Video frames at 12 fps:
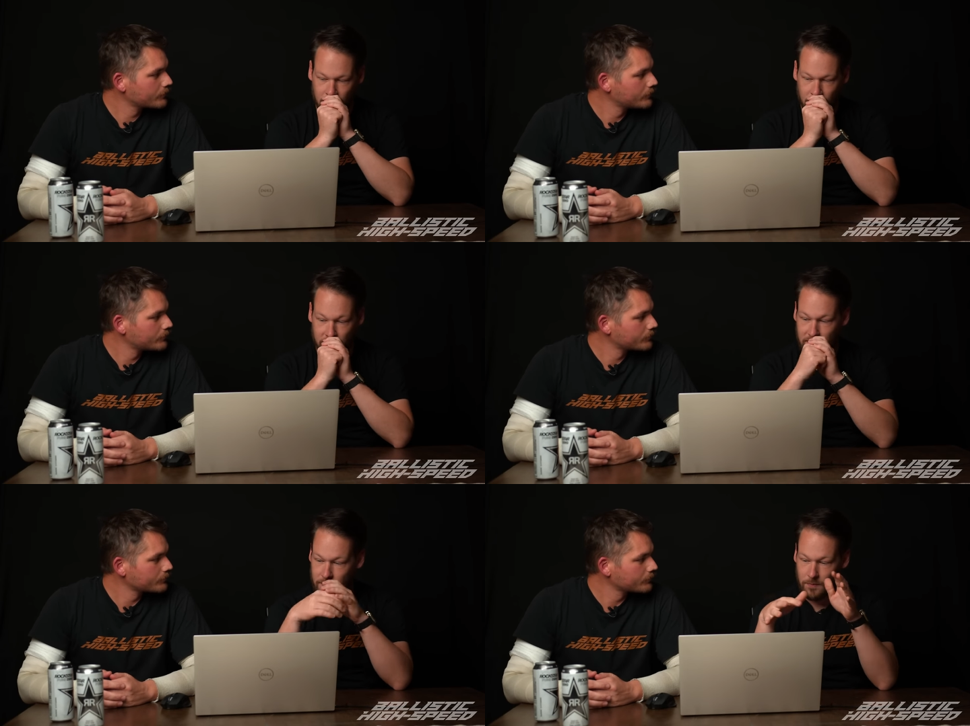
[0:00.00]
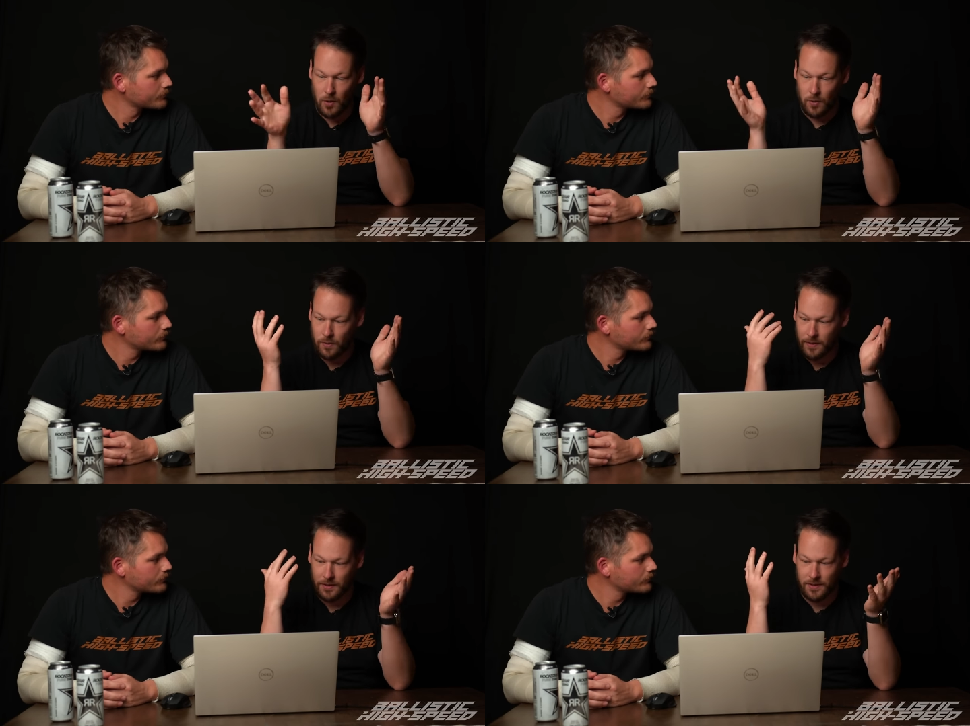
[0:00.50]
Speaker 1: the
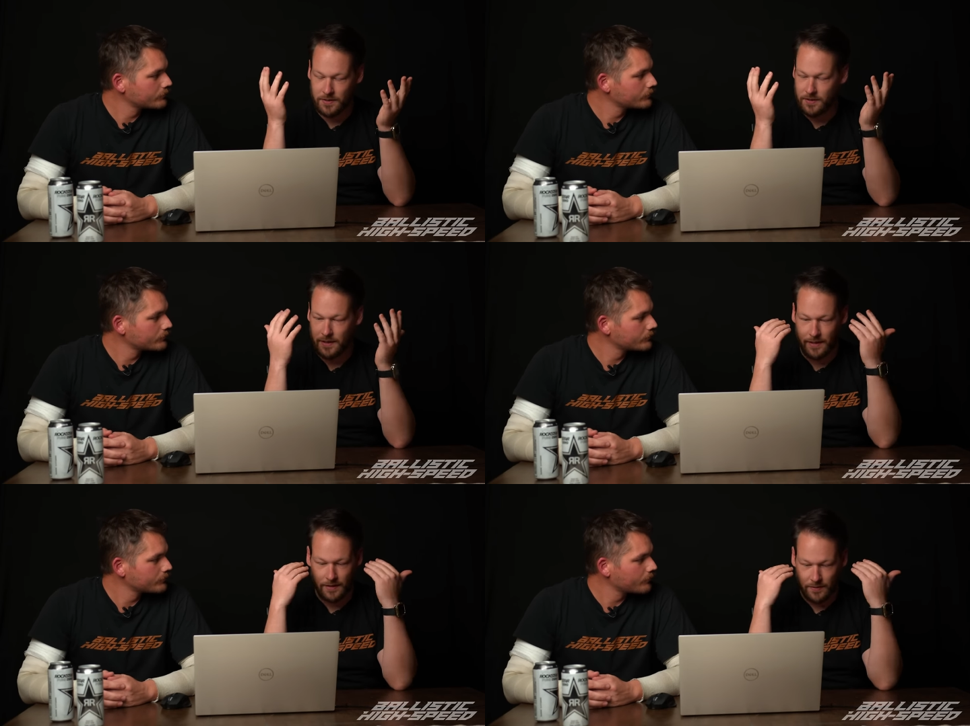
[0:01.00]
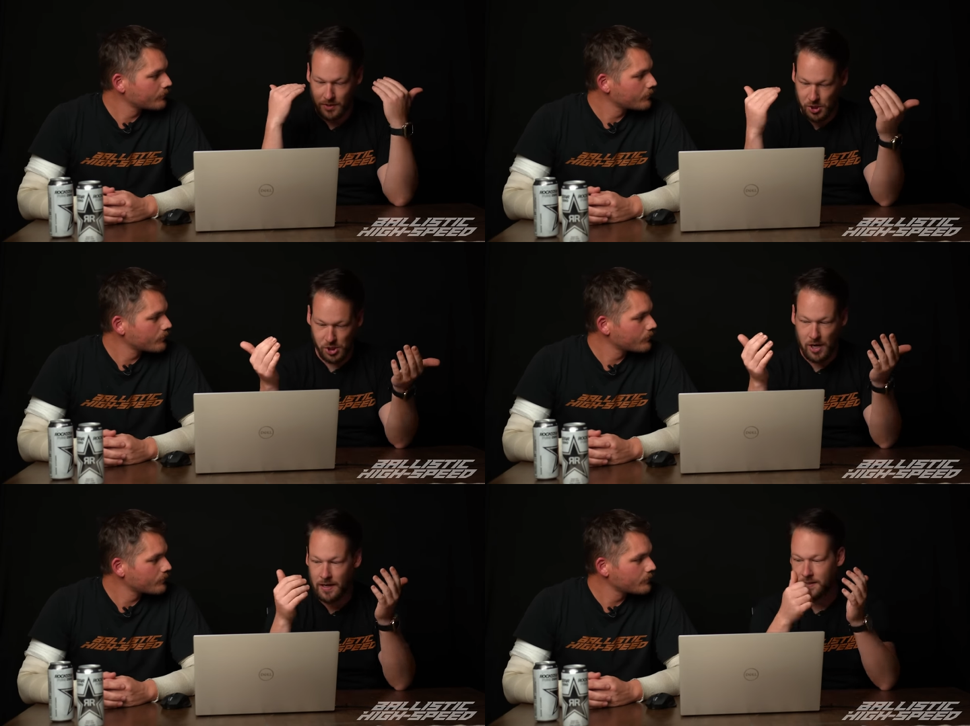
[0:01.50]
smoke and just like the
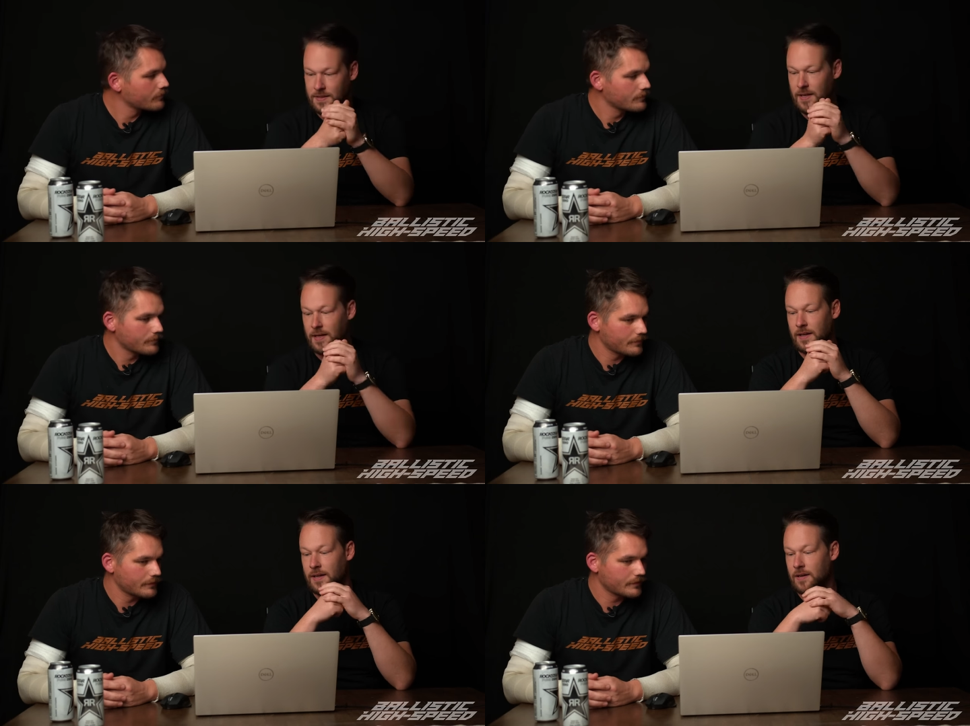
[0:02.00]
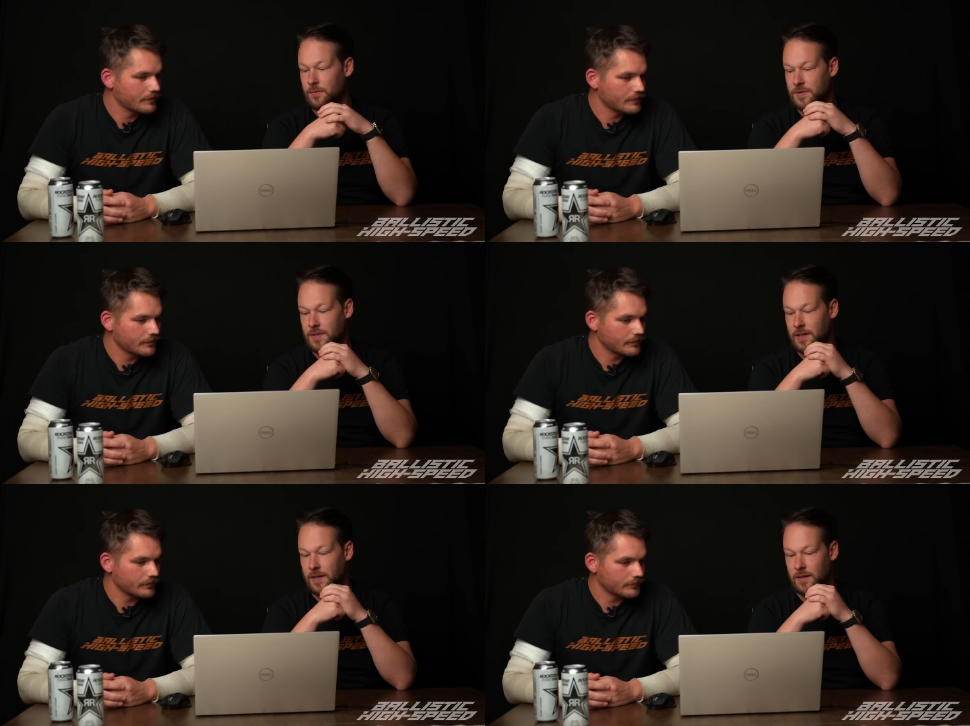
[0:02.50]
shock setting in it
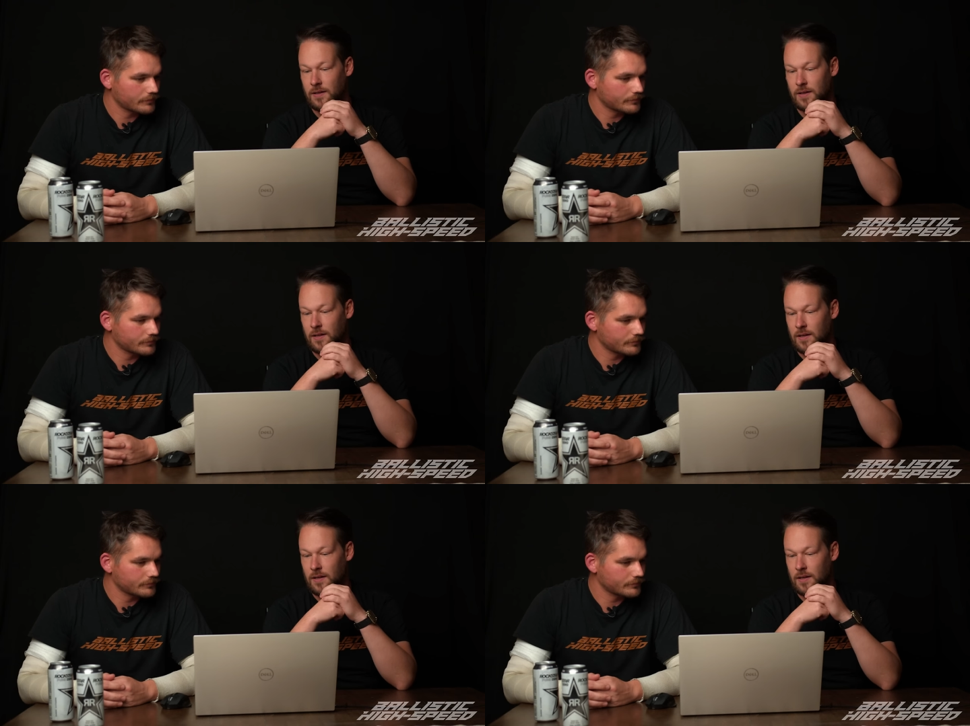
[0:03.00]
was like